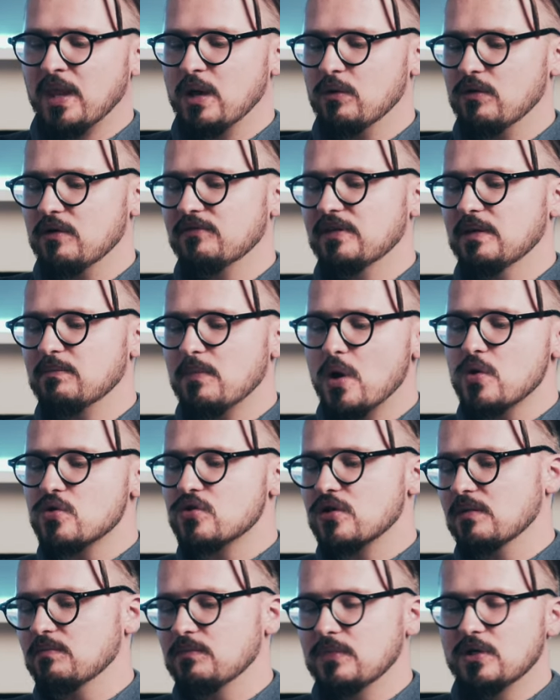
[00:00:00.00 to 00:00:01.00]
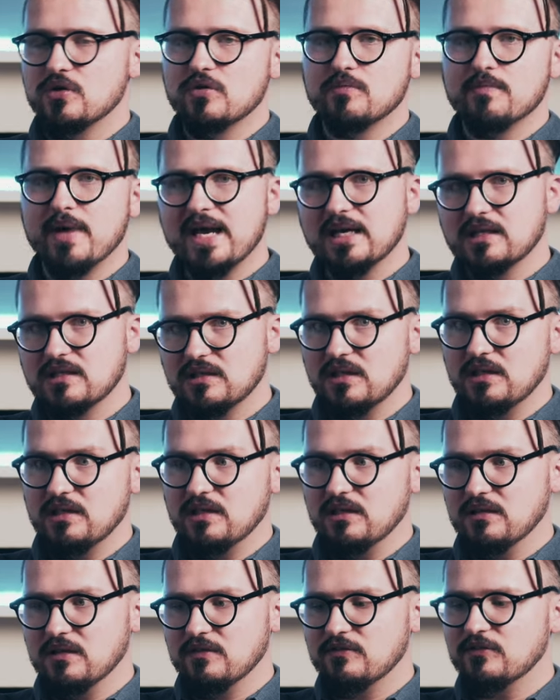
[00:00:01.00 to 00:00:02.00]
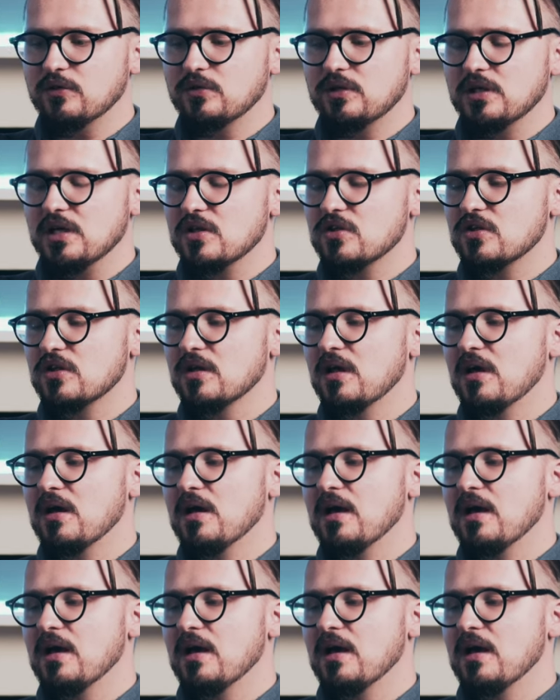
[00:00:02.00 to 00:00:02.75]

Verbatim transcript: with the motion blur baked in in the footage